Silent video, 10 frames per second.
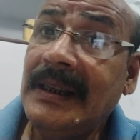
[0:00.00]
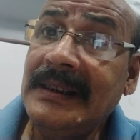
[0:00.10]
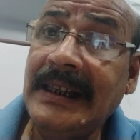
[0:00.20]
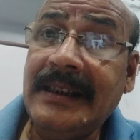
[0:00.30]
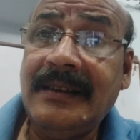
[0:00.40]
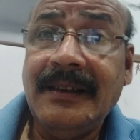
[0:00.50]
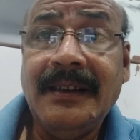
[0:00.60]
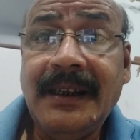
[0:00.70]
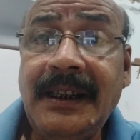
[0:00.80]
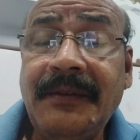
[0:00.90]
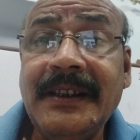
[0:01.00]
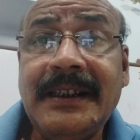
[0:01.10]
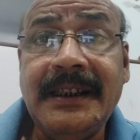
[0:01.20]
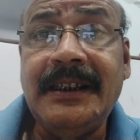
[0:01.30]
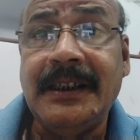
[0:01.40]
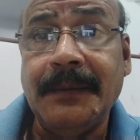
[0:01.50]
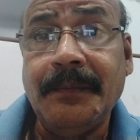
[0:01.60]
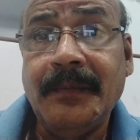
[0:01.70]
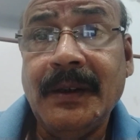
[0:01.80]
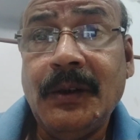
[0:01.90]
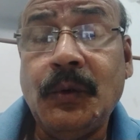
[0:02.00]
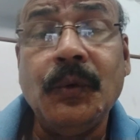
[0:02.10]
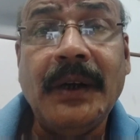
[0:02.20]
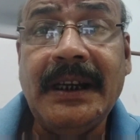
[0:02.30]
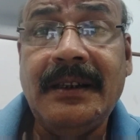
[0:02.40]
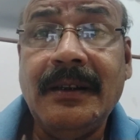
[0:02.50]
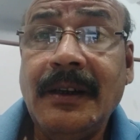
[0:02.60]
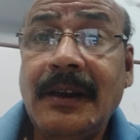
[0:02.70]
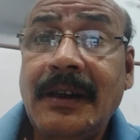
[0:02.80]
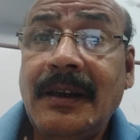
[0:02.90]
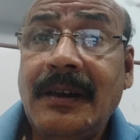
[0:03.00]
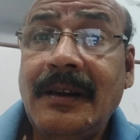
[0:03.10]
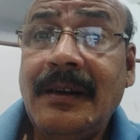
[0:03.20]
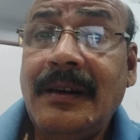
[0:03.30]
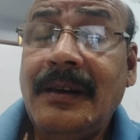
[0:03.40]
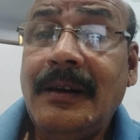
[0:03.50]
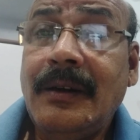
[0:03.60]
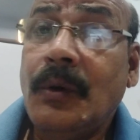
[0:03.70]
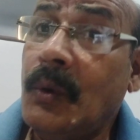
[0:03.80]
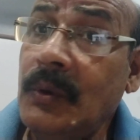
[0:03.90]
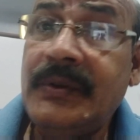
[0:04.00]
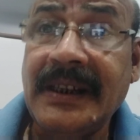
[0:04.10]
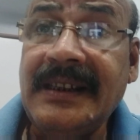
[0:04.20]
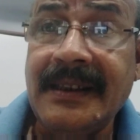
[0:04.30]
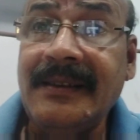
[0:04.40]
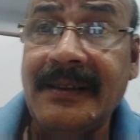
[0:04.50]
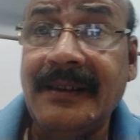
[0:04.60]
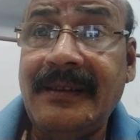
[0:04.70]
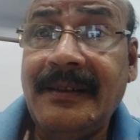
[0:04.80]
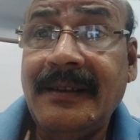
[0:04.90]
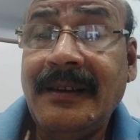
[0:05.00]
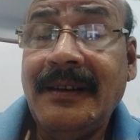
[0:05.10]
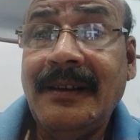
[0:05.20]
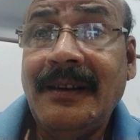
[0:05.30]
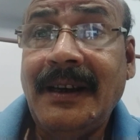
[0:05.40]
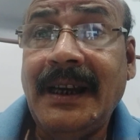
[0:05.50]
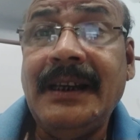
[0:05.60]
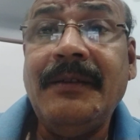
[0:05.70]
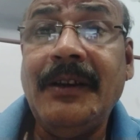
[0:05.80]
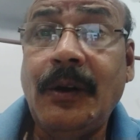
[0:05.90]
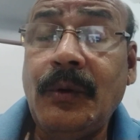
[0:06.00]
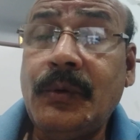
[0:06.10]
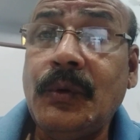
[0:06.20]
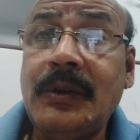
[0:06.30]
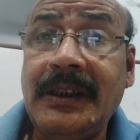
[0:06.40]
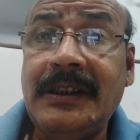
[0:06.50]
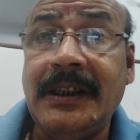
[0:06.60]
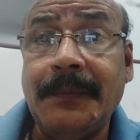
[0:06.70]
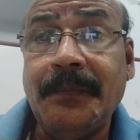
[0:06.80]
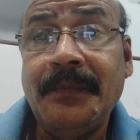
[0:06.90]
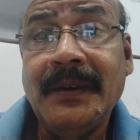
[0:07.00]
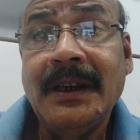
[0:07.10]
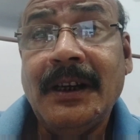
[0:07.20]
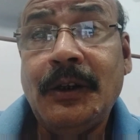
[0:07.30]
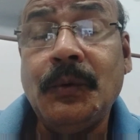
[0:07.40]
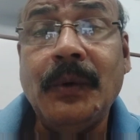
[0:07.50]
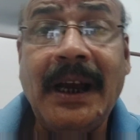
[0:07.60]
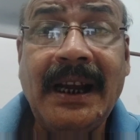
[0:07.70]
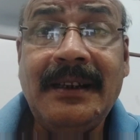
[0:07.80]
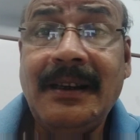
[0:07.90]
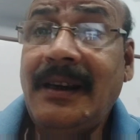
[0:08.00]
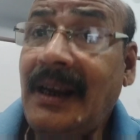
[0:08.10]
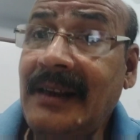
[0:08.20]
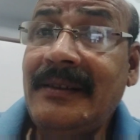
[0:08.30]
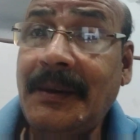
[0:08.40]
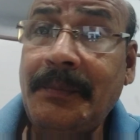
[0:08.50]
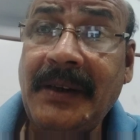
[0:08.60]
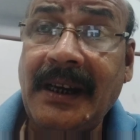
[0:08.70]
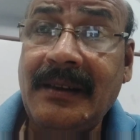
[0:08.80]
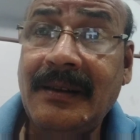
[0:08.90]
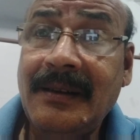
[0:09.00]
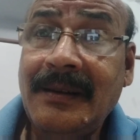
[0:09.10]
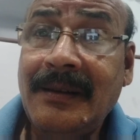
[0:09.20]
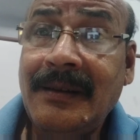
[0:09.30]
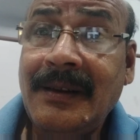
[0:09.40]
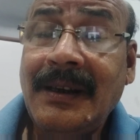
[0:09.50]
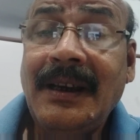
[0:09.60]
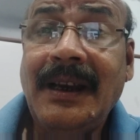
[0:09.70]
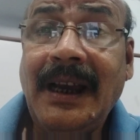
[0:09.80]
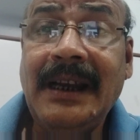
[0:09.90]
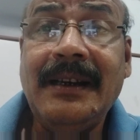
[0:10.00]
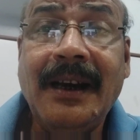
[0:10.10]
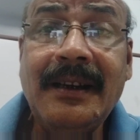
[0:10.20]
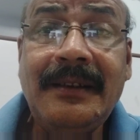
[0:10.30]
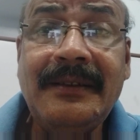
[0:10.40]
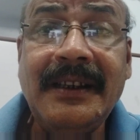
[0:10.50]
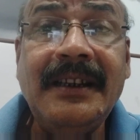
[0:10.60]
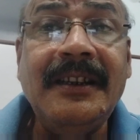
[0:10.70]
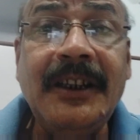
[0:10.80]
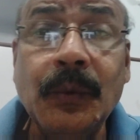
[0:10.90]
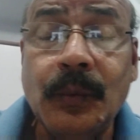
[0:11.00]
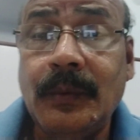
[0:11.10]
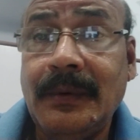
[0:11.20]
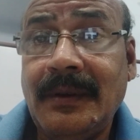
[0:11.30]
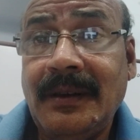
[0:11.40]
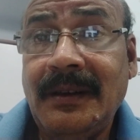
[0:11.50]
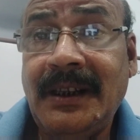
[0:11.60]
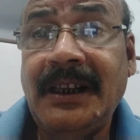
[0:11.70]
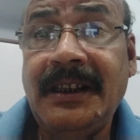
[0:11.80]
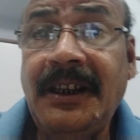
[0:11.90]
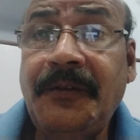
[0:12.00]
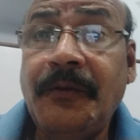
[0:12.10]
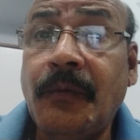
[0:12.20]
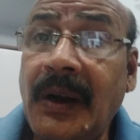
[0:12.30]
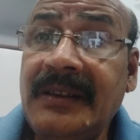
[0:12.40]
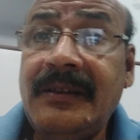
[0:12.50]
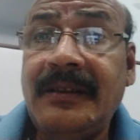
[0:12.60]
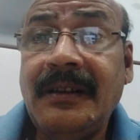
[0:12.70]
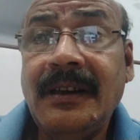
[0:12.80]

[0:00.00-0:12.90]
that he will teach him to write whole sentences, and he will also teach him to add and subtract. And Hari Singh knew that if once